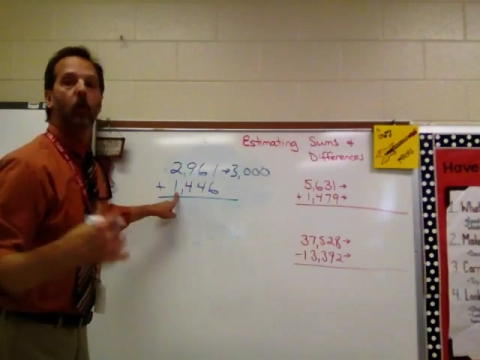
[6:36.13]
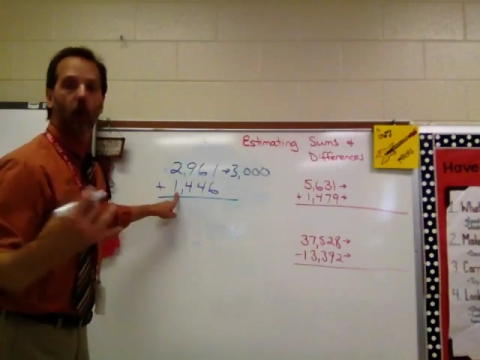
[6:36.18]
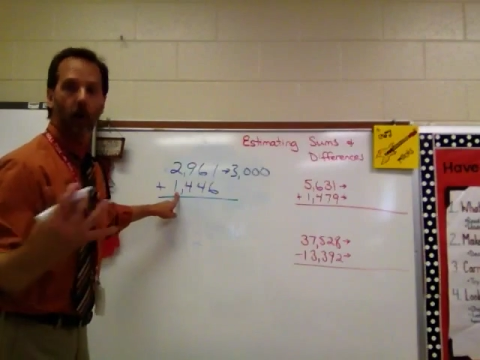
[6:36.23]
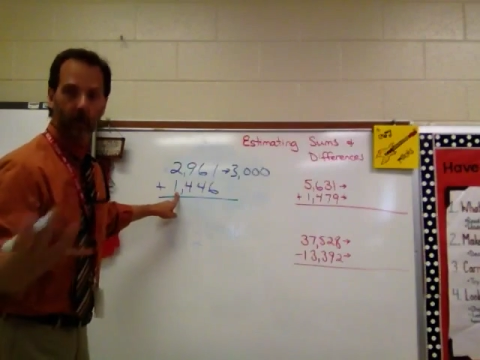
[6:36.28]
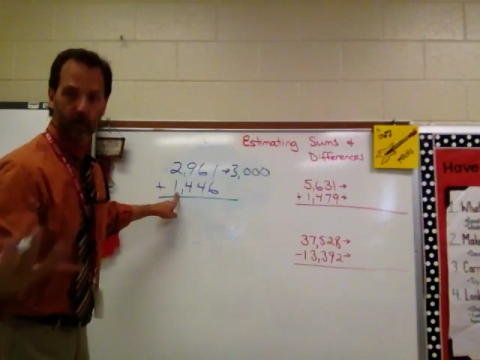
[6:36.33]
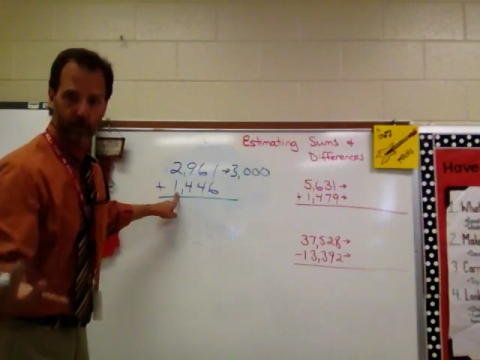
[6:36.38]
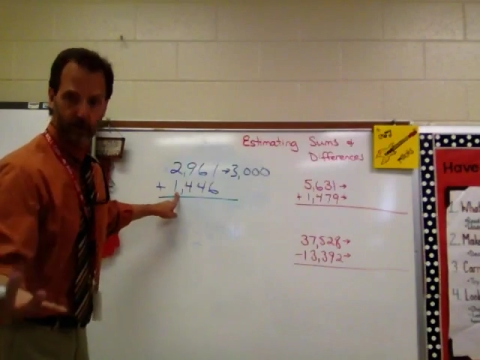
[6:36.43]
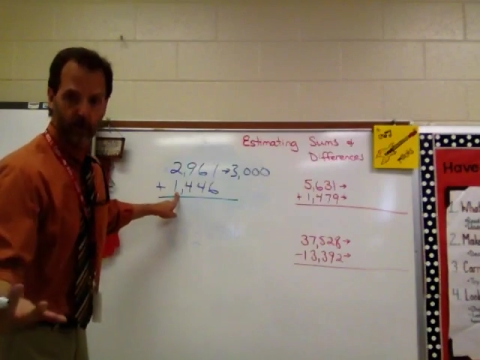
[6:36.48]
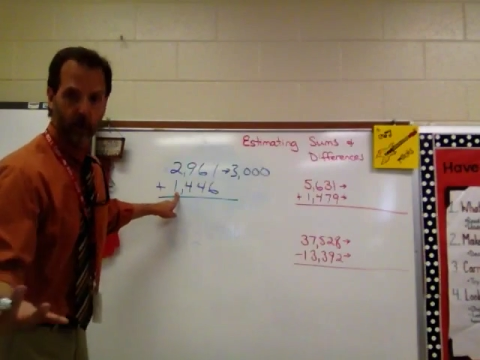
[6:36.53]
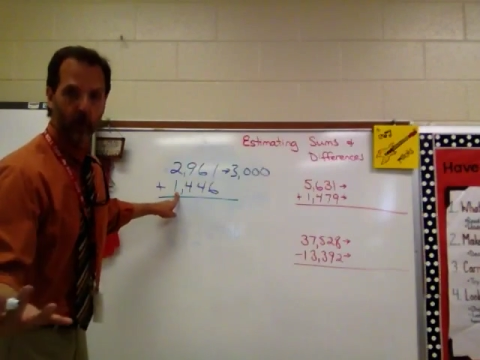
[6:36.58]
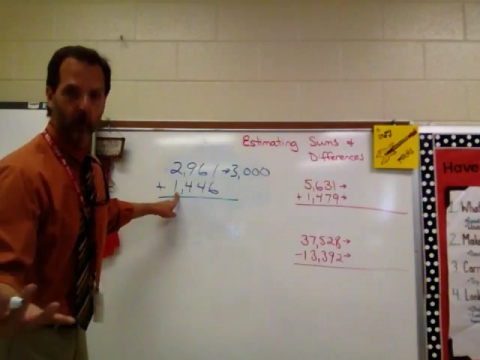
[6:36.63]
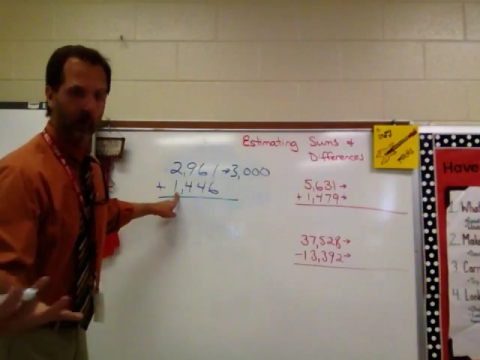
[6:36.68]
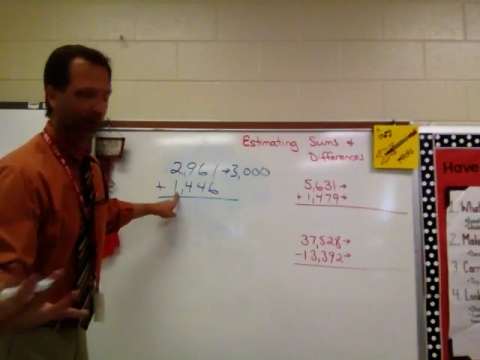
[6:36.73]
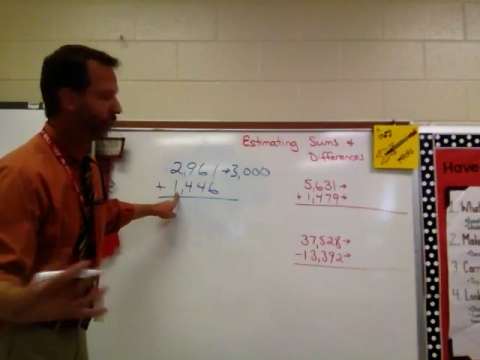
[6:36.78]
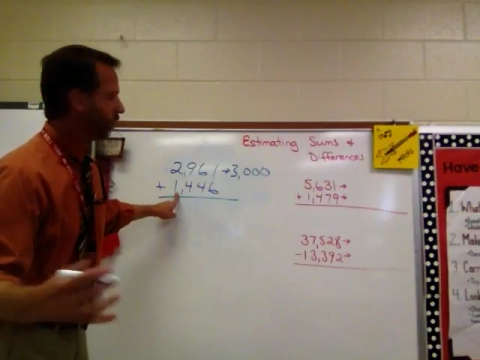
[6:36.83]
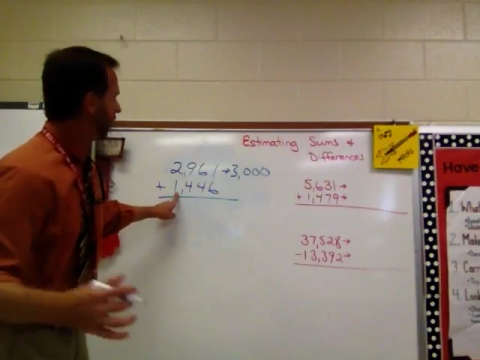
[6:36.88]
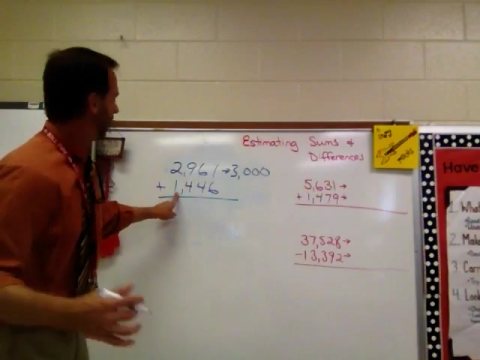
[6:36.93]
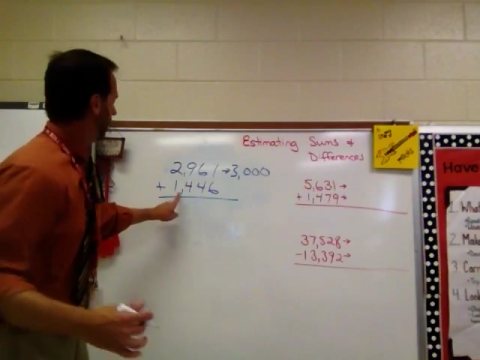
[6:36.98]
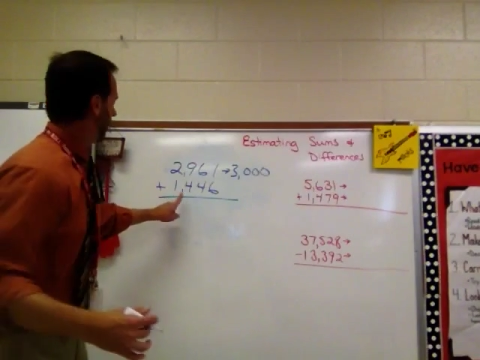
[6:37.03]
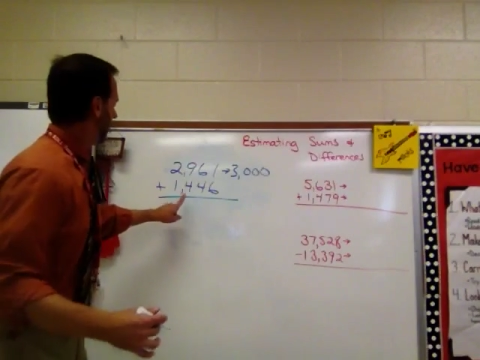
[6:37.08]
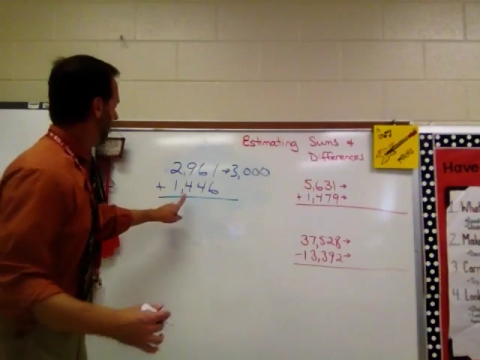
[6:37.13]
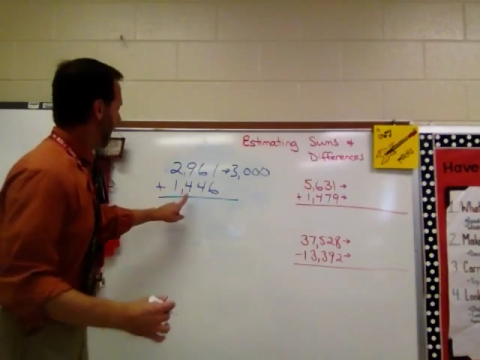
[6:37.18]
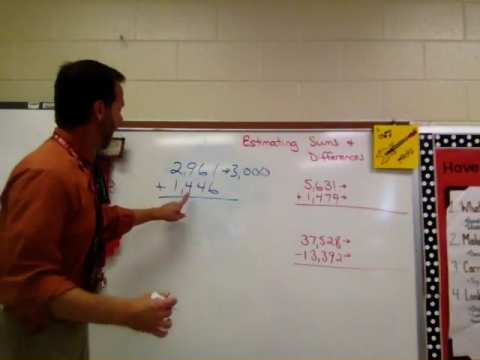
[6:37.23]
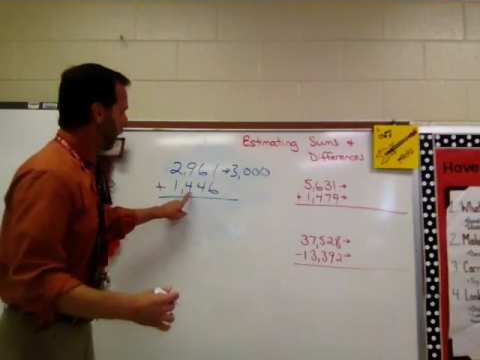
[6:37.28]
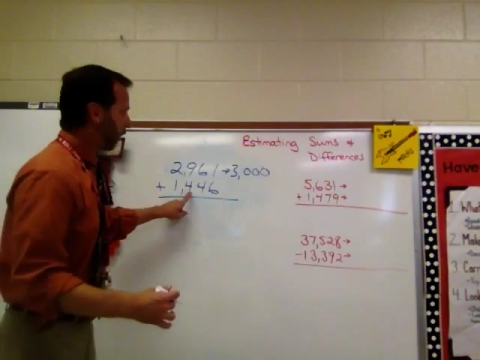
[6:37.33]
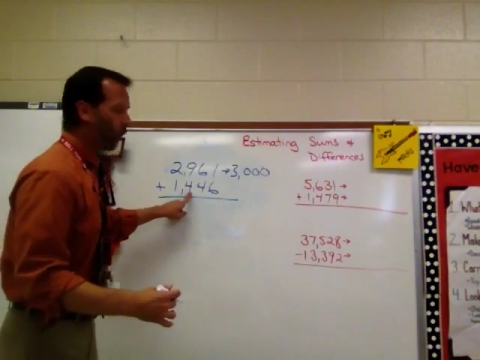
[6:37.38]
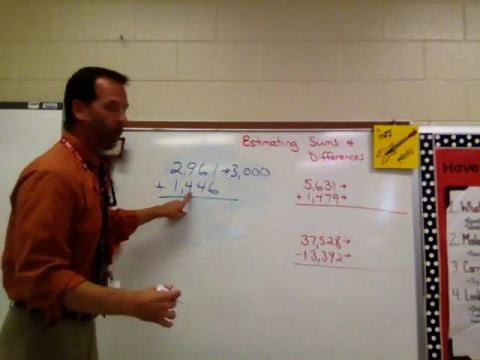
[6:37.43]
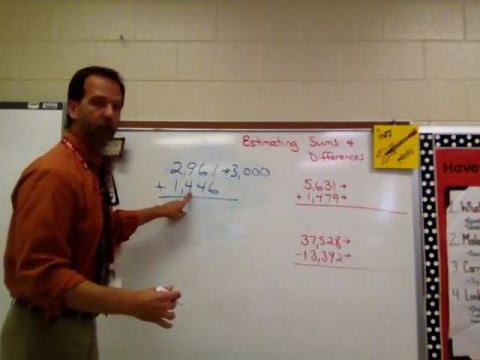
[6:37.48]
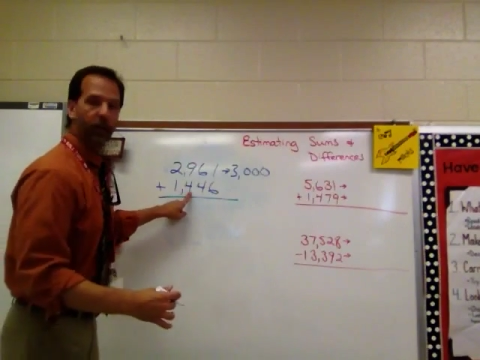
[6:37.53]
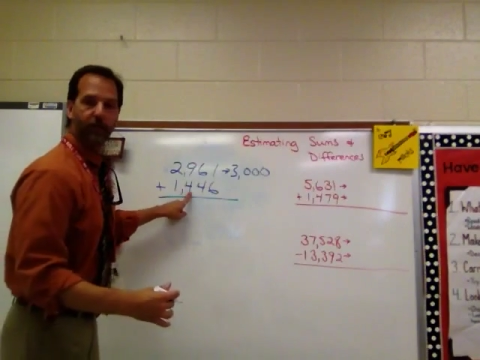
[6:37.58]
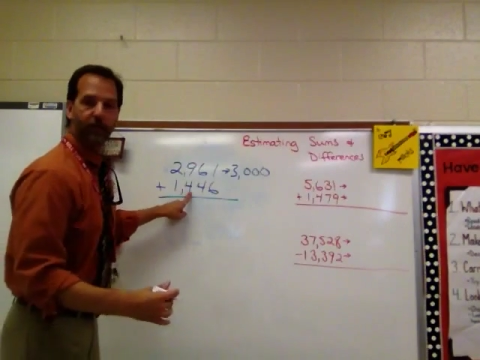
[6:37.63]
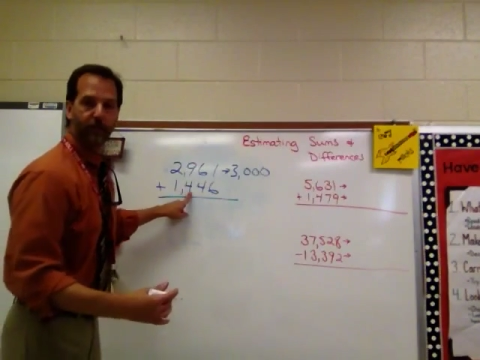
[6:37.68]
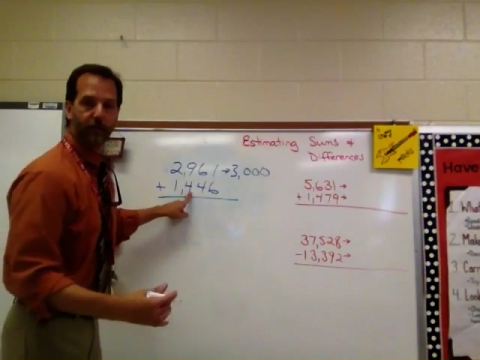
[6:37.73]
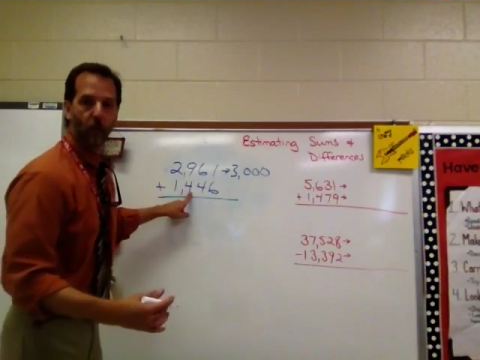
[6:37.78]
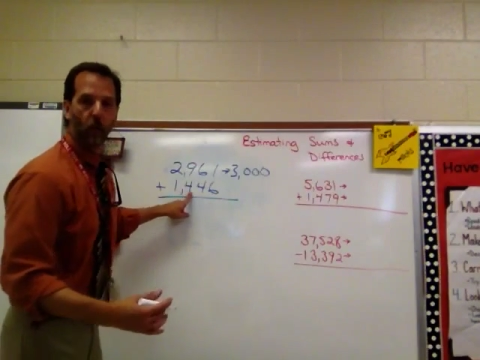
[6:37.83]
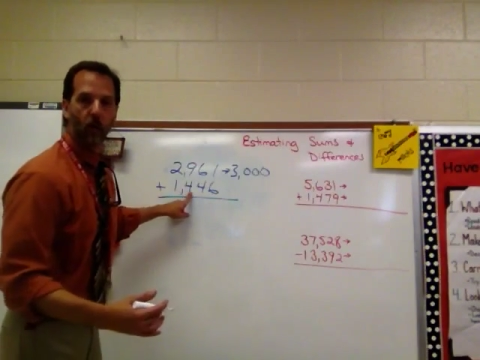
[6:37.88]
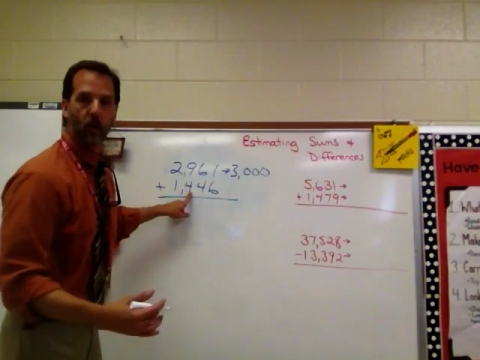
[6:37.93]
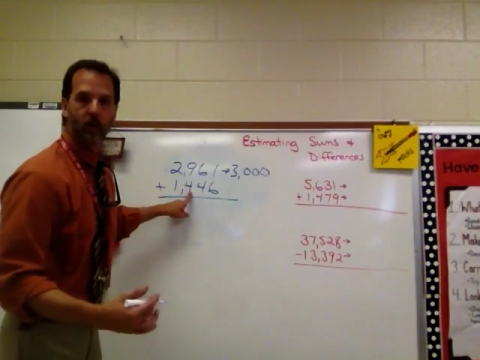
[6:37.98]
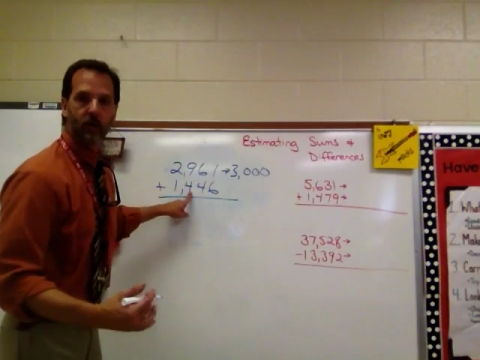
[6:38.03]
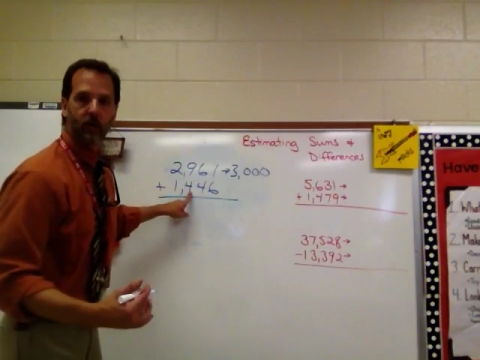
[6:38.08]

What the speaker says: a 2, and with a 4,